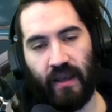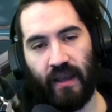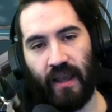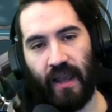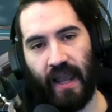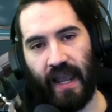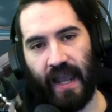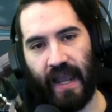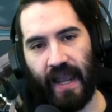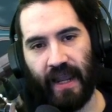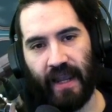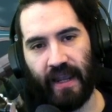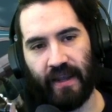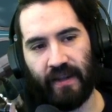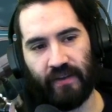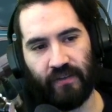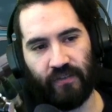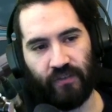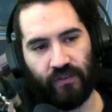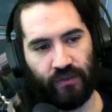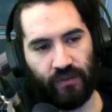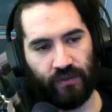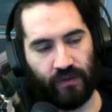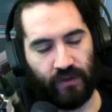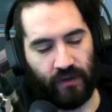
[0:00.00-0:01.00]

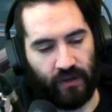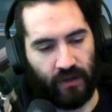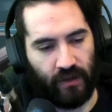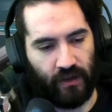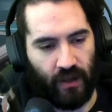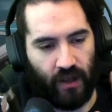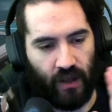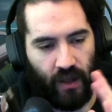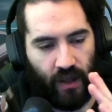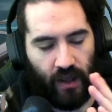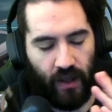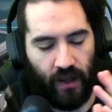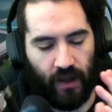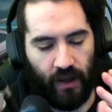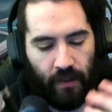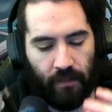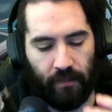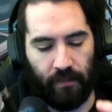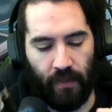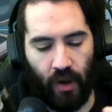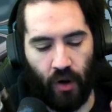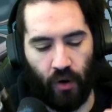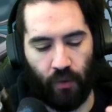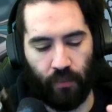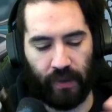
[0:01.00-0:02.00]
and
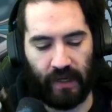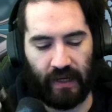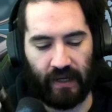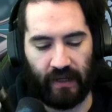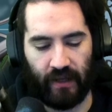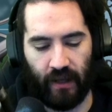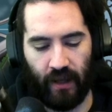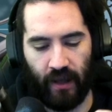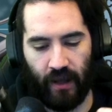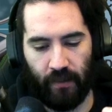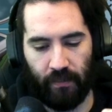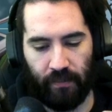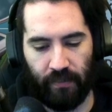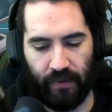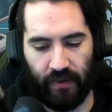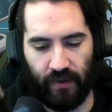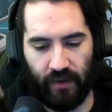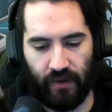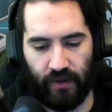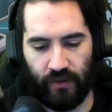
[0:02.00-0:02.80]
opening up